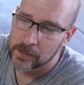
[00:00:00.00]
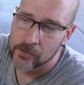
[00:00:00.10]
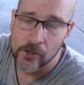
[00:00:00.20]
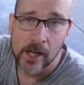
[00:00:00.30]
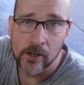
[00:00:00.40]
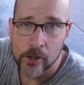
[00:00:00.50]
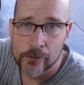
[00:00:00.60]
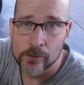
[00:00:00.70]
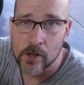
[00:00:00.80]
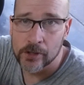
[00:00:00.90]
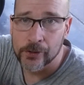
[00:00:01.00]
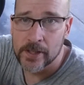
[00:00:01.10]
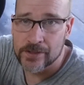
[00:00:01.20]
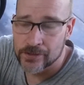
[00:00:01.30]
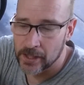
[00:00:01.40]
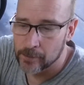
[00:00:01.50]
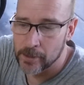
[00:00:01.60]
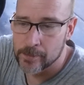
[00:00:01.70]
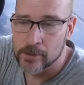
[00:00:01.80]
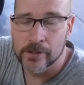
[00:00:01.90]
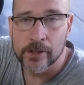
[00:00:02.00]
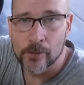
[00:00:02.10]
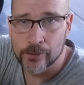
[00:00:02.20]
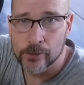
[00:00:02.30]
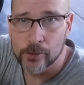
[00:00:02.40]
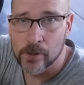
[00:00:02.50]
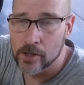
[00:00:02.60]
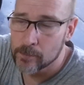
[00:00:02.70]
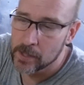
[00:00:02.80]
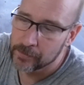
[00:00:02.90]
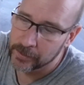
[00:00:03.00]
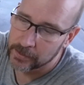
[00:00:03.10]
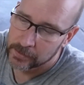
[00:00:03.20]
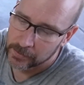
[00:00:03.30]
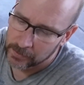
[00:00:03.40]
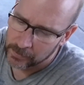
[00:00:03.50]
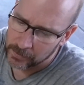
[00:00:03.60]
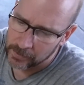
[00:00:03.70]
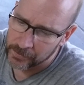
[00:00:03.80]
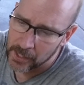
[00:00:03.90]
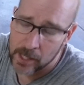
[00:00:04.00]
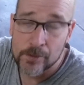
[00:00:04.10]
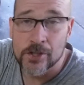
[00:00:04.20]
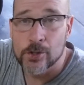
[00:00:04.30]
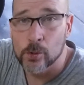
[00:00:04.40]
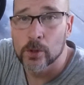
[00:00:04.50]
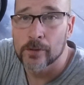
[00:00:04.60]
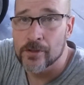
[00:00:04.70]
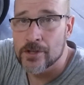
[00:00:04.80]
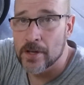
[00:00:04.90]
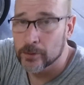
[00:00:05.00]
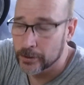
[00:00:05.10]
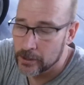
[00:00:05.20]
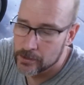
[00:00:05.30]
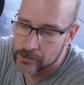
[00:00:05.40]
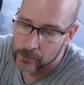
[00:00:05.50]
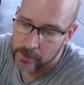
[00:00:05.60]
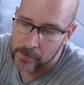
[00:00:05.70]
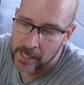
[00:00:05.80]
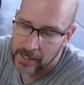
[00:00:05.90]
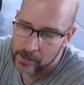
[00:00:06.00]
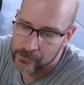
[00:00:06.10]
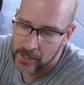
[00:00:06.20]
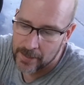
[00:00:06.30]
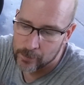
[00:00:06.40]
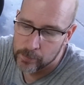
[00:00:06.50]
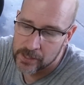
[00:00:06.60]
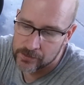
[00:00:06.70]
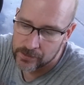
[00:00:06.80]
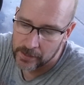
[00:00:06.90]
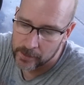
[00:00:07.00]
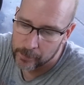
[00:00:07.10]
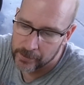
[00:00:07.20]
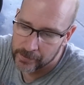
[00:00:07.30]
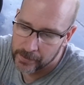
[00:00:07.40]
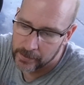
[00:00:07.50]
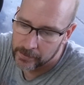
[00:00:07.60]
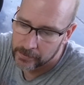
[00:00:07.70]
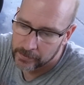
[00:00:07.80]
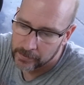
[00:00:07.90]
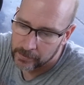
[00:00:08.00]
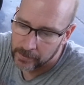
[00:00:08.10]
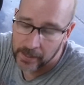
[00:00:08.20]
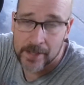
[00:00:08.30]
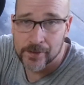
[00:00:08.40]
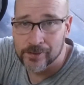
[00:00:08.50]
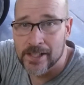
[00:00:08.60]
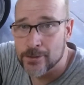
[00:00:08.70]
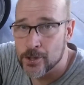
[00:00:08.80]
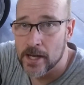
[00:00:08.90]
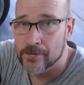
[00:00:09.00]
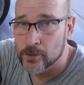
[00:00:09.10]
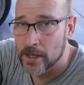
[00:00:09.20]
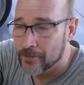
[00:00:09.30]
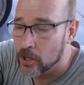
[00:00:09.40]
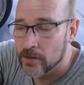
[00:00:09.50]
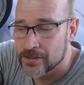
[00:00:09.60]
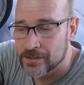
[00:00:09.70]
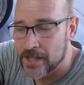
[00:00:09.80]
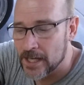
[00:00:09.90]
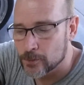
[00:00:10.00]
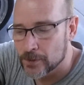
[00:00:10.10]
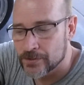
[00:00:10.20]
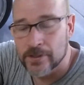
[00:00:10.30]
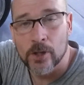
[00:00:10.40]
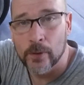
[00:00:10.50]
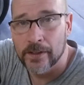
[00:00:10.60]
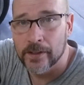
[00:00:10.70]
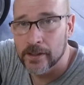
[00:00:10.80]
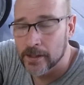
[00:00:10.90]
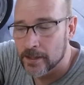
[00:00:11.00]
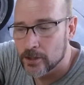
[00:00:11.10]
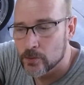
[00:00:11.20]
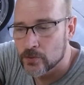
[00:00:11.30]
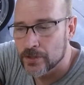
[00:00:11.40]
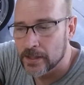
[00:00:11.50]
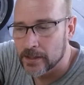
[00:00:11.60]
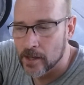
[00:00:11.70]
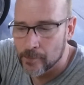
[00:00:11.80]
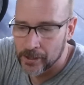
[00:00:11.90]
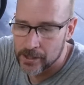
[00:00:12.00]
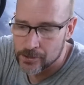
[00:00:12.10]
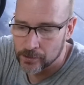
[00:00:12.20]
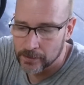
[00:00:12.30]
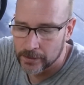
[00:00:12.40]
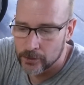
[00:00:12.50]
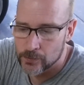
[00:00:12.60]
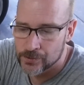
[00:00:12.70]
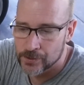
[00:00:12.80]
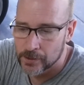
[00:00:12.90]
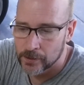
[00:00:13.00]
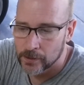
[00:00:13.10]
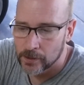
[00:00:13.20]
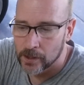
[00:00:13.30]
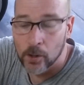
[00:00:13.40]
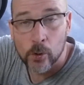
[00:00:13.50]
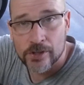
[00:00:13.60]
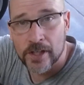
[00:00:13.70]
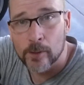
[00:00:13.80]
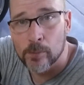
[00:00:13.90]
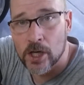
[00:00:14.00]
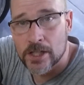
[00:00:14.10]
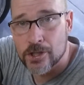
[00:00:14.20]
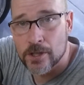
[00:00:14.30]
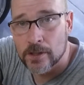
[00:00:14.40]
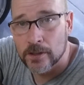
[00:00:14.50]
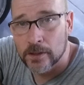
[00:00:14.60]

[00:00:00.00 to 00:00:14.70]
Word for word: so now I'll go through all the grades of sandpaper and then go through and do all the buffing. Uh, now I was a jeweler for several years, so in my house I have a bench set up in there and I have a flex shaft. So I have all these attachments that go in there and I used a combination. I used a horsehair brush